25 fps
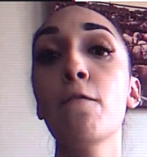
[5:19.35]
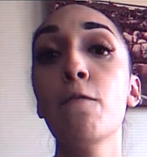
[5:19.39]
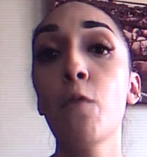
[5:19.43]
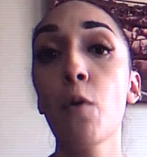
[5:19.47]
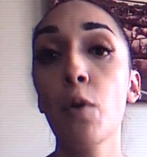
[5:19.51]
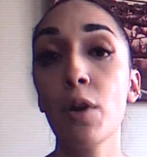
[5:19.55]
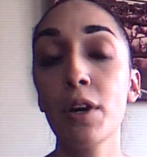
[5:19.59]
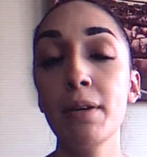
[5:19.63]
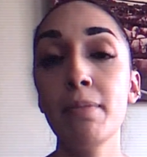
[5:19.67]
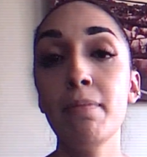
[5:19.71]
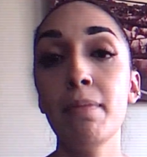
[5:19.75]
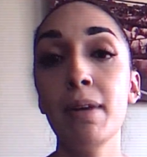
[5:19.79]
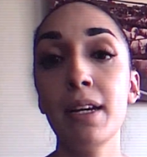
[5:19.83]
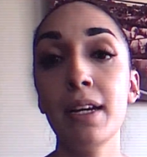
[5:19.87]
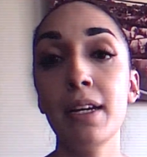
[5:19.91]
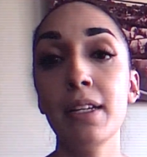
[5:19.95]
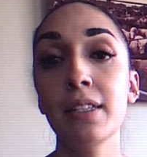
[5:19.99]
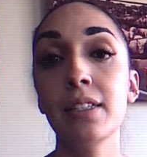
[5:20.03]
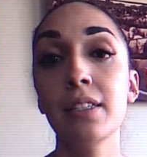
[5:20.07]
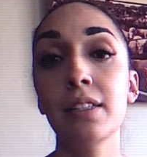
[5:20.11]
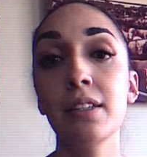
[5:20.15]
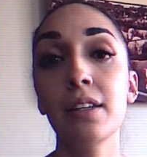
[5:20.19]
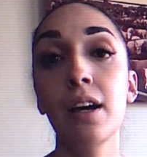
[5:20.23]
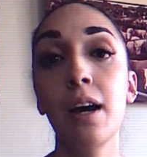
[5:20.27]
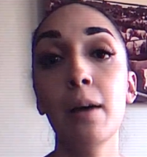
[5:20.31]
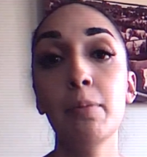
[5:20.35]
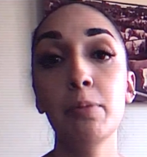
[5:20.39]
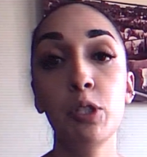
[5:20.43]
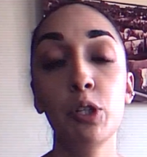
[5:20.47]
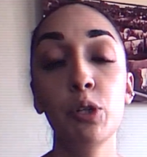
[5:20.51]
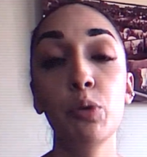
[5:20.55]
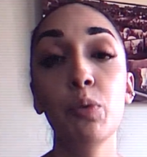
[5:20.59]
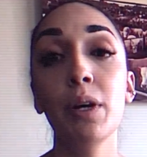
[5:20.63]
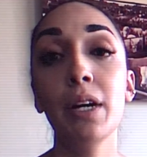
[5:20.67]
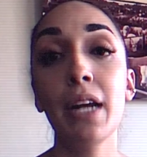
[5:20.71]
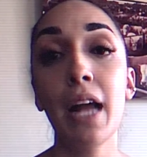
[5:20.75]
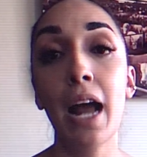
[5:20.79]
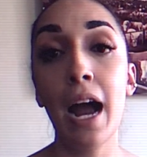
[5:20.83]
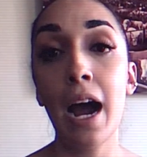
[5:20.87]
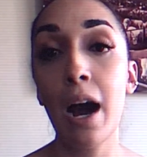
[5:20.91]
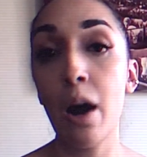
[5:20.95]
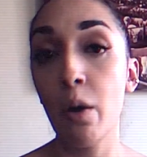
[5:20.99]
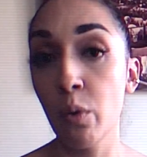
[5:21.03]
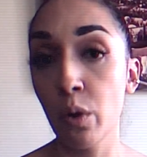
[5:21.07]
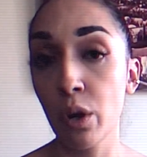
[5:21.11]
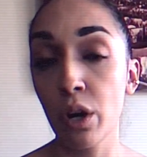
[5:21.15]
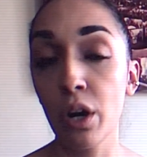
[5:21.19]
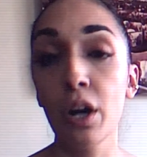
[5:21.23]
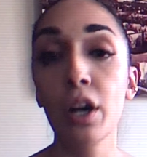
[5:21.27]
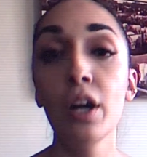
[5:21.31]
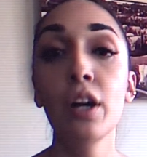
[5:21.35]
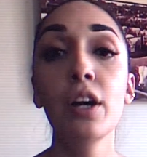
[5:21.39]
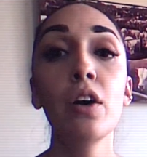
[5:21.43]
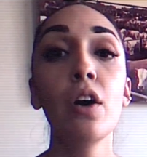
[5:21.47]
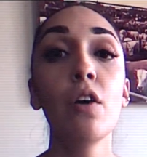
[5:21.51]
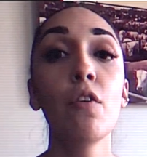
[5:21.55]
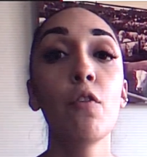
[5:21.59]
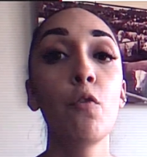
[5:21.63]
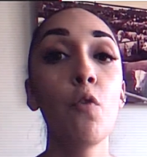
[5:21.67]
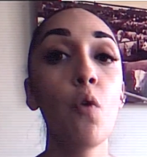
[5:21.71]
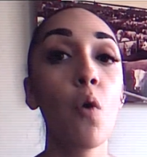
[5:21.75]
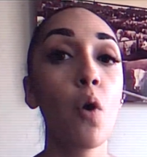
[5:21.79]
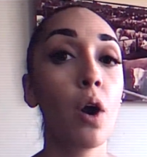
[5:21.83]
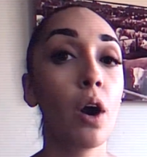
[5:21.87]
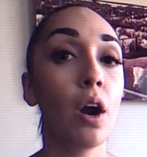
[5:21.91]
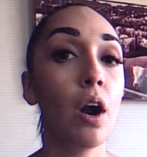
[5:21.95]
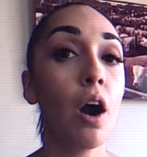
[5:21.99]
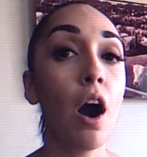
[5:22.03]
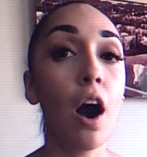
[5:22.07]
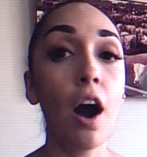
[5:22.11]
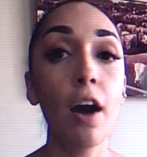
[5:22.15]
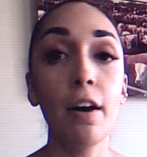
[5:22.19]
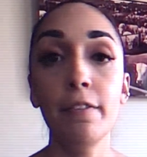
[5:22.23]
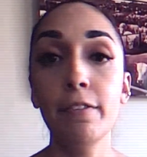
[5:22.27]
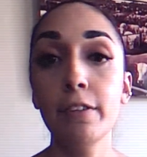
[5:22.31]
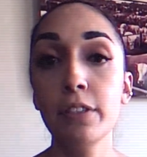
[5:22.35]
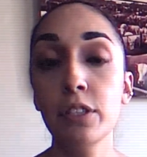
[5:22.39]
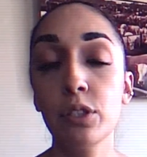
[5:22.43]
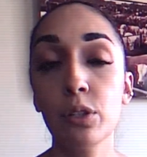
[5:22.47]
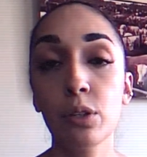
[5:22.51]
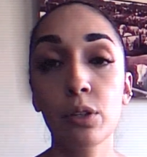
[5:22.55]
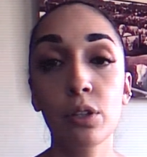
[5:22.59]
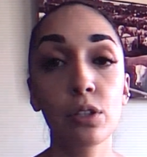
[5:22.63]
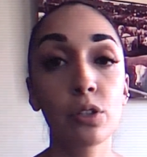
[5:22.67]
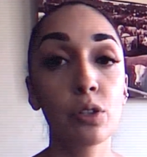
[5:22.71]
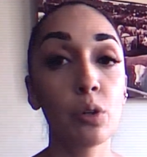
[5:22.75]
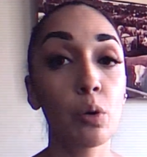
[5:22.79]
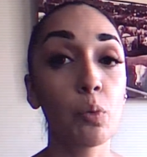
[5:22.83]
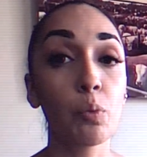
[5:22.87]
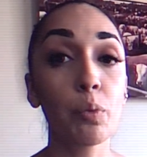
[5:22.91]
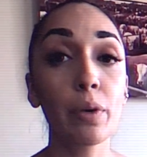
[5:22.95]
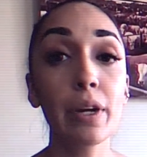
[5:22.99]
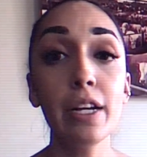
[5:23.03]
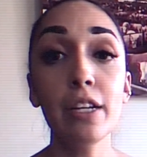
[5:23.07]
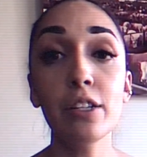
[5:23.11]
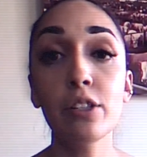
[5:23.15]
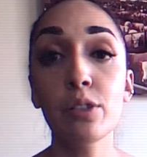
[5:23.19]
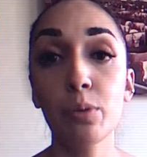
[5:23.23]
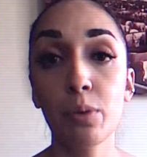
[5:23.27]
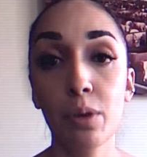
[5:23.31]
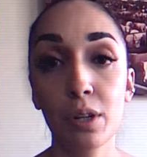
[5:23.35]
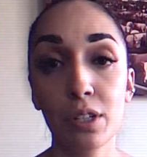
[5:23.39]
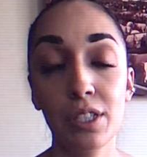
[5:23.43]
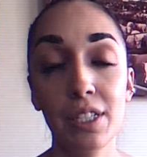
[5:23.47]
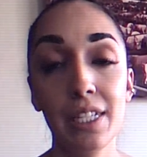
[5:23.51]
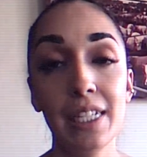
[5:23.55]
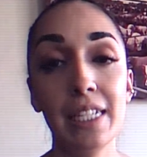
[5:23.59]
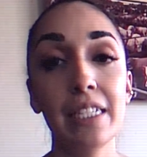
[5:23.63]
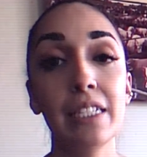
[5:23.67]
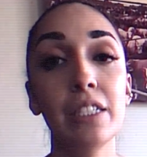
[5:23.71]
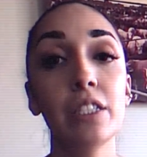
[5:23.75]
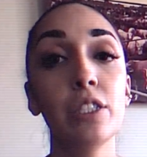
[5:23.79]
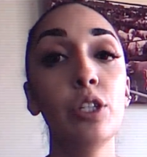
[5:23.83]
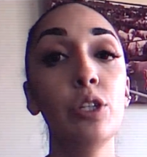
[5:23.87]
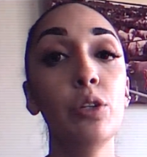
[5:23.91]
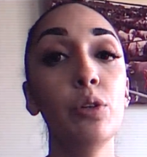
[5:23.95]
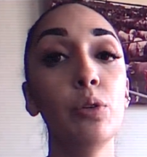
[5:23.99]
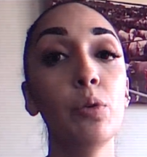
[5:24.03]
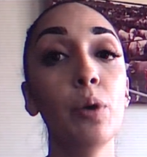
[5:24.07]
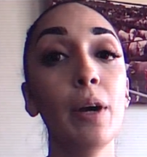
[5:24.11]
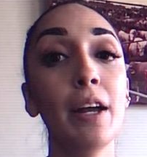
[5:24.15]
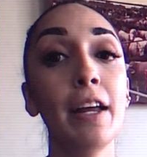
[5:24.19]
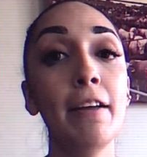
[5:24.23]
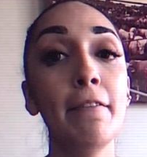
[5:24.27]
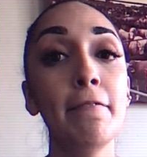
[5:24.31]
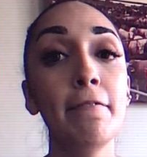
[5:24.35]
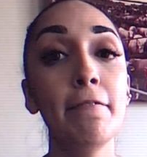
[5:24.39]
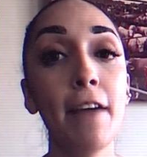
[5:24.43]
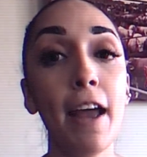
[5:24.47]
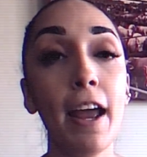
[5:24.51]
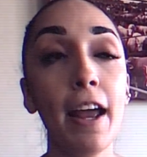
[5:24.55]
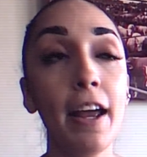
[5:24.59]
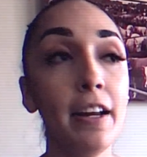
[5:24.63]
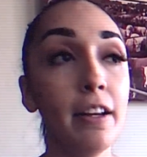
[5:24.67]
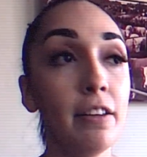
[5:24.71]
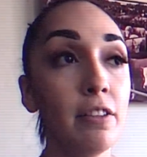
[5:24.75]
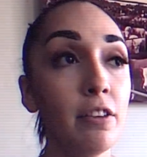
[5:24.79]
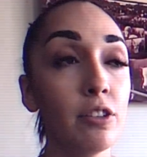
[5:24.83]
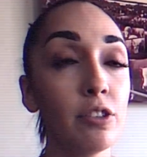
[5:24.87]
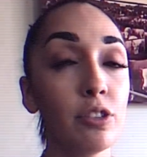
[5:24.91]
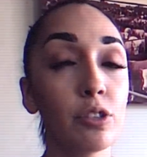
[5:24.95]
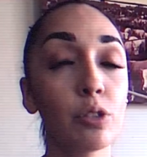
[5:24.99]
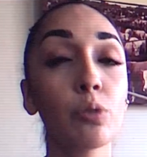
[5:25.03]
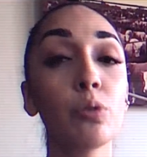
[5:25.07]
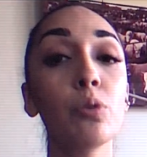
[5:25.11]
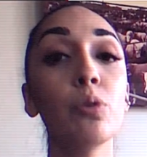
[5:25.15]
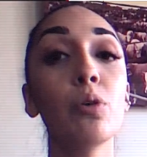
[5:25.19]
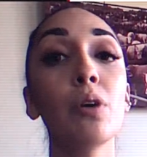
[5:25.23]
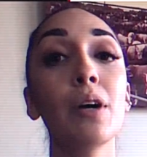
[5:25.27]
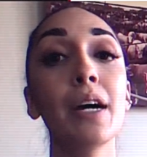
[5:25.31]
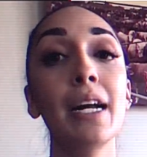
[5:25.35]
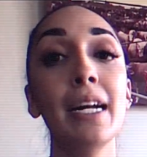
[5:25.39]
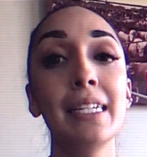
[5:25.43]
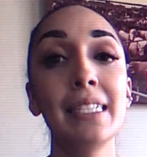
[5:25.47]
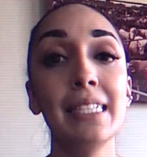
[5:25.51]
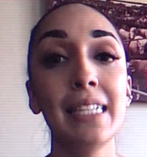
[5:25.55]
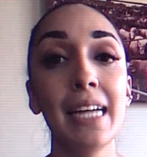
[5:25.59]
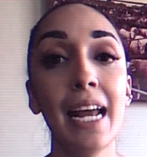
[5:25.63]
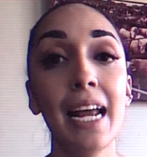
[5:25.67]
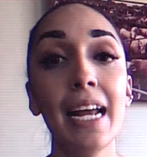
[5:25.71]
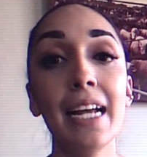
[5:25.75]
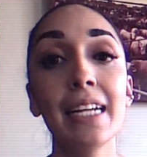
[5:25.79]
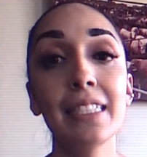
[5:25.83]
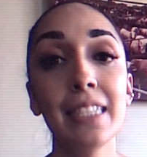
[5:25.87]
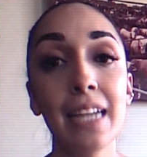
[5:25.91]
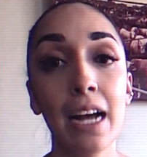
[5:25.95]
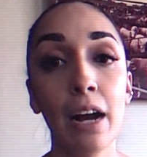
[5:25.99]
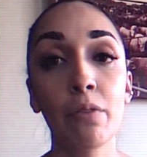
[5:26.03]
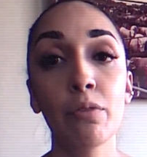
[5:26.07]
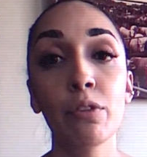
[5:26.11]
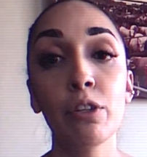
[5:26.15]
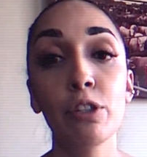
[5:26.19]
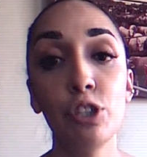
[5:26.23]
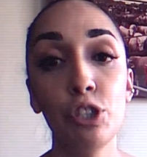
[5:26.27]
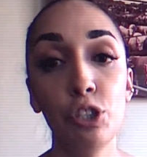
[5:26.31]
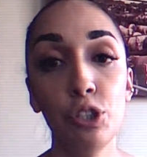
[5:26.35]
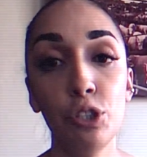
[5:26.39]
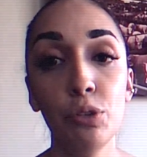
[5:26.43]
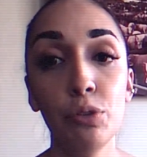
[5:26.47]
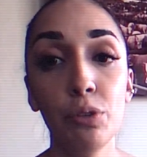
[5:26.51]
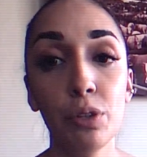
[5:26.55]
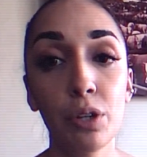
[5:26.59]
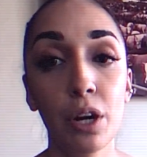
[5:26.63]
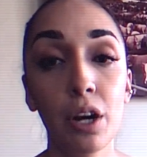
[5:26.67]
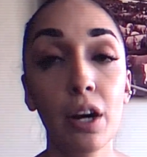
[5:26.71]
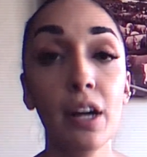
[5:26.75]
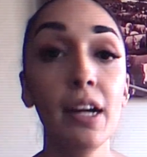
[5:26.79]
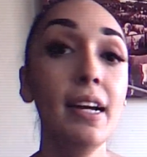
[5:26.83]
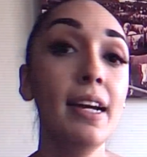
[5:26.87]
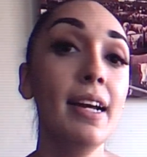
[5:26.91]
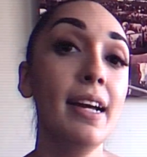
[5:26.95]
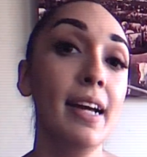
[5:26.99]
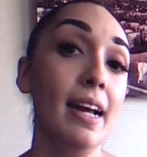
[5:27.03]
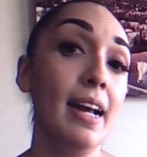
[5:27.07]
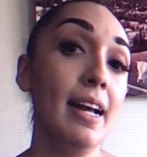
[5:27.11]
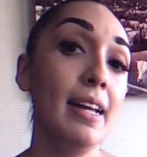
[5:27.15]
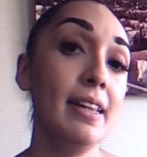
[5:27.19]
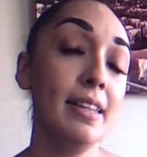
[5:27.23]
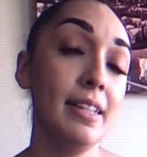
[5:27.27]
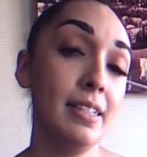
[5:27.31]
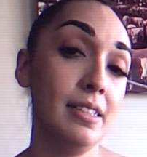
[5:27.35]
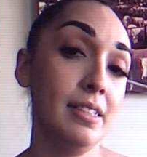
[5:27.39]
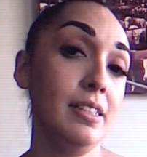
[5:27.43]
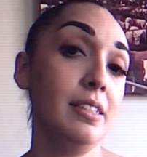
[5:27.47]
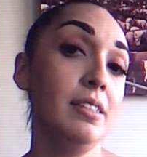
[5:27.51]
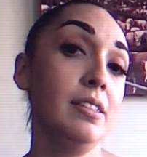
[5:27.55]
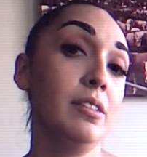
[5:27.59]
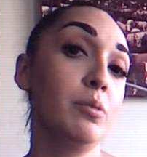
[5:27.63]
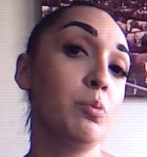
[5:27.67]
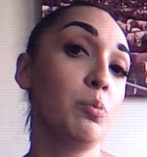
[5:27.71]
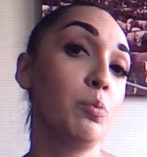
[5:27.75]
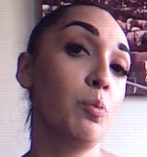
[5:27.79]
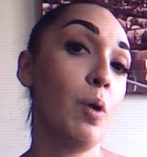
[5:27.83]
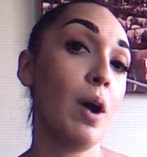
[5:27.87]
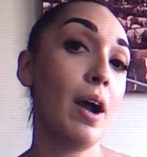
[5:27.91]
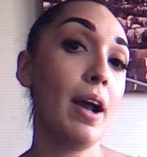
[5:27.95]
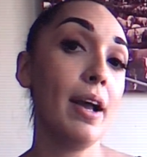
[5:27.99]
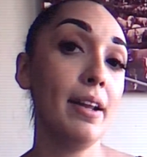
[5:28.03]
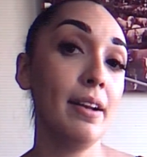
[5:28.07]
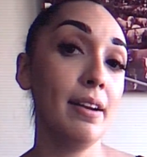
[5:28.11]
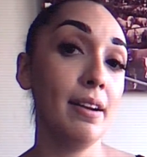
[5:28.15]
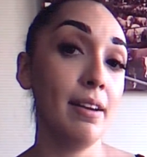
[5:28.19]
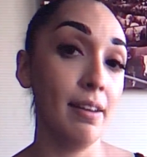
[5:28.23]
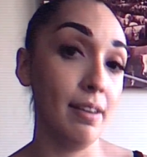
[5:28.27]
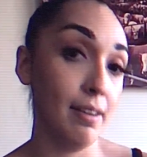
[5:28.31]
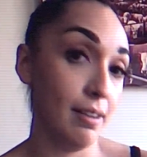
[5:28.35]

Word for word: 40 minutes up to an hour for officers or resources to invade the school and take down the shooter. And this is what